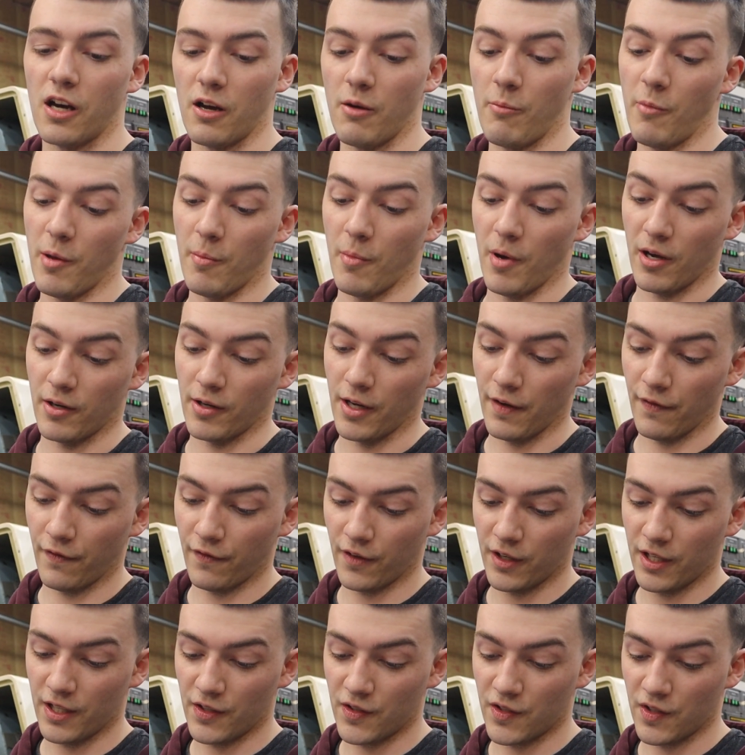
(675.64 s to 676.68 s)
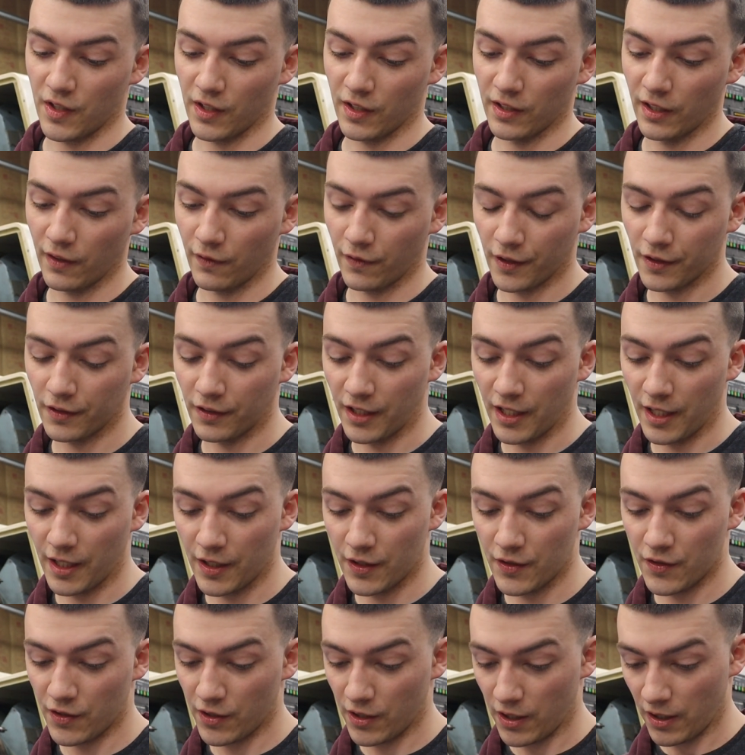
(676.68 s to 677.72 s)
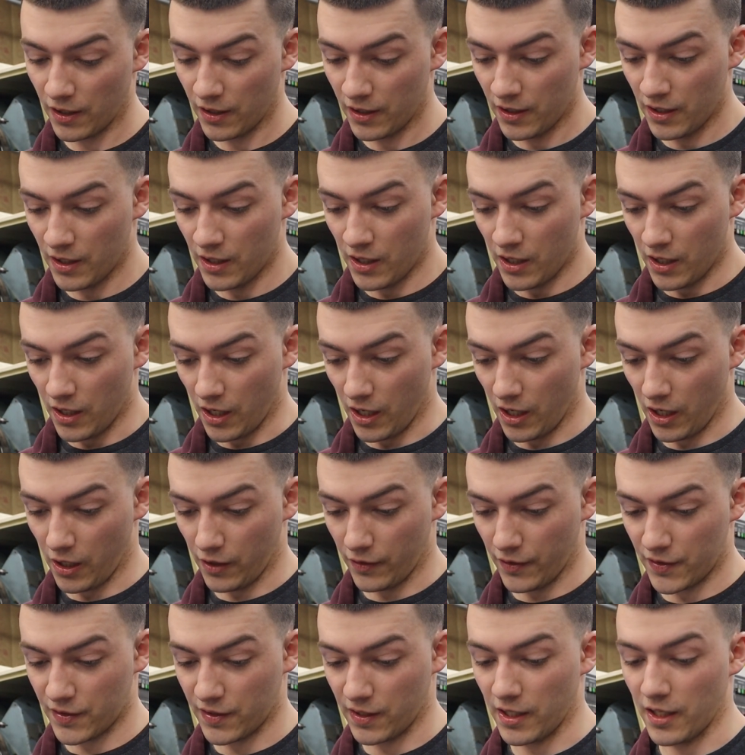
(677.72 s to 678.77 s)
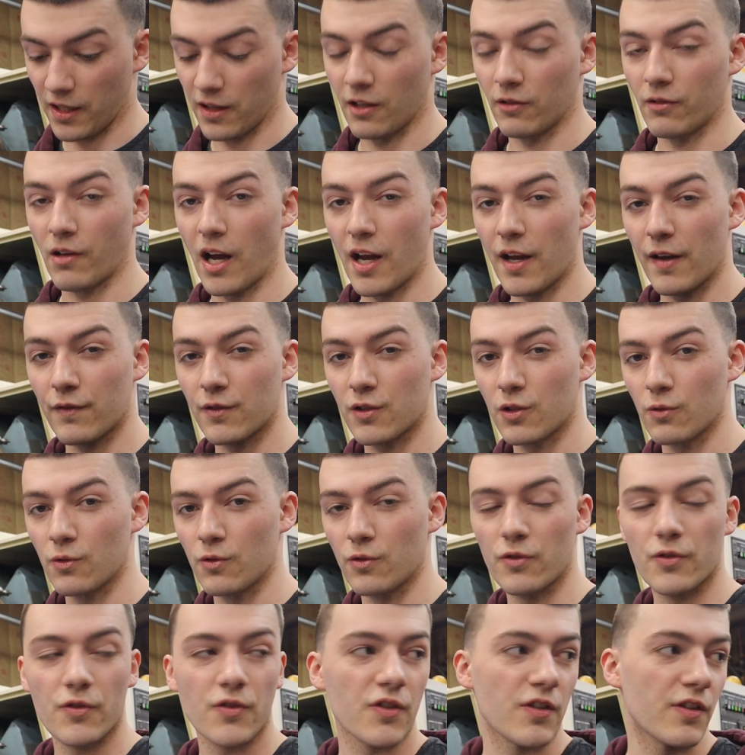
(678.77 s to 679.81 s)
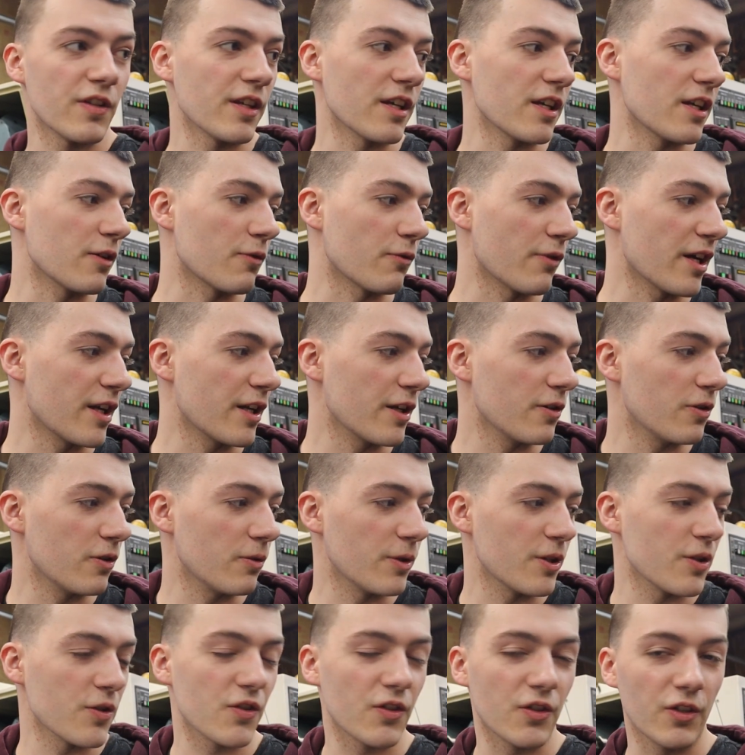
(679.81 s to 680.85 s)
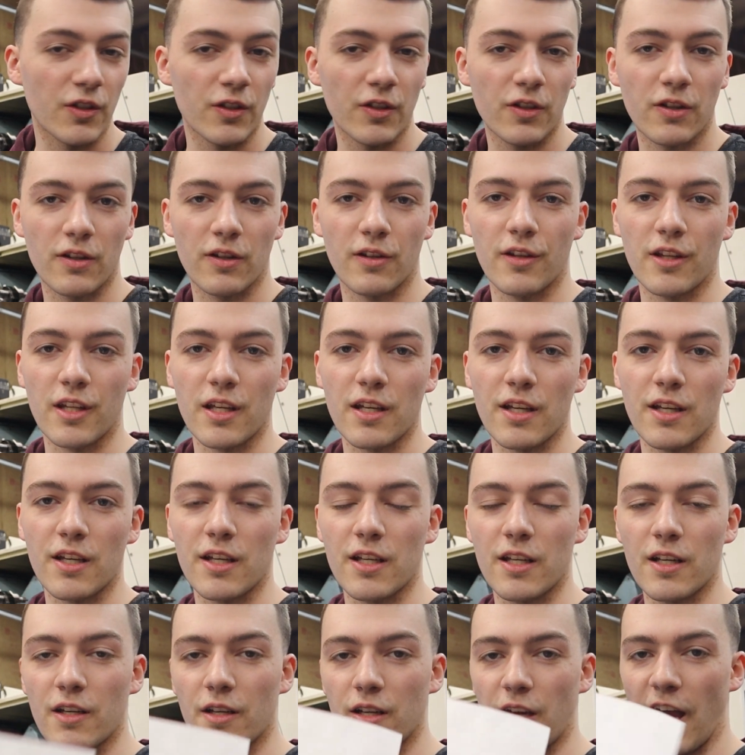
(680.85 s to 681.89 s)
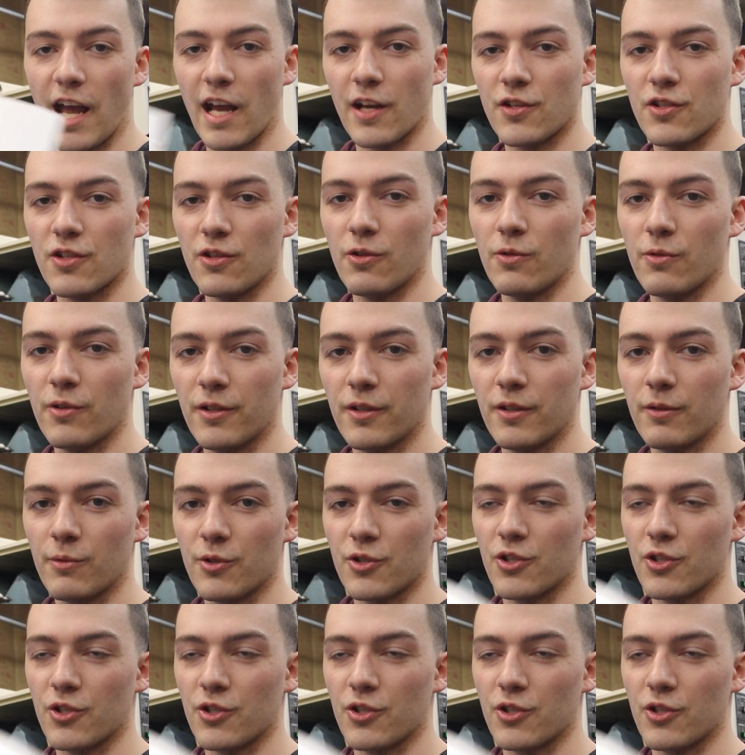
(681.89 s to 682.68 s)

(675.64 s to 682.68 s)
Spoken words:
made my life significantly easier. Let's see, the live tools, the radial one's good. The axial one,